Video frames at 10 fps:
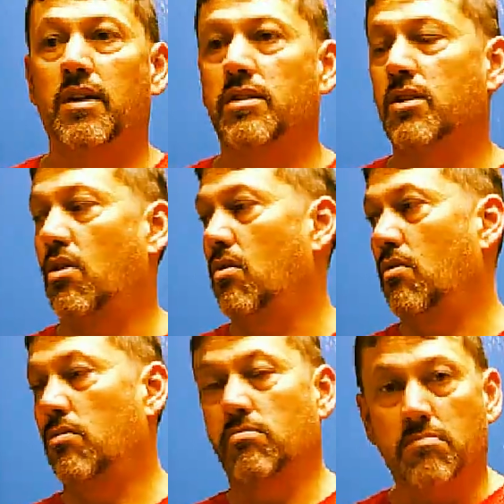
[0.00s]

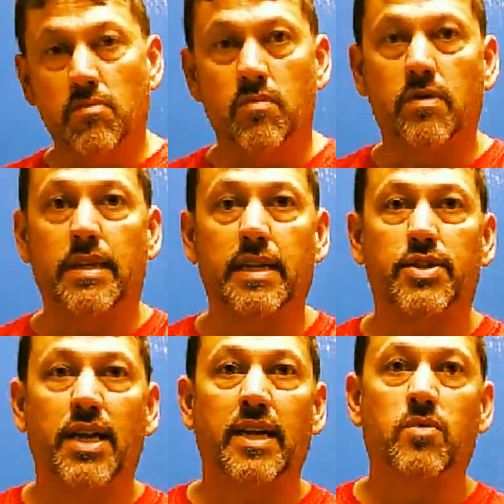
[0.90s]
So we'll get a
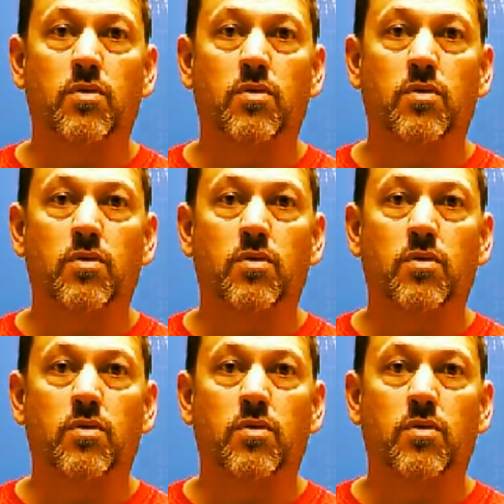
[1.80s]
chance.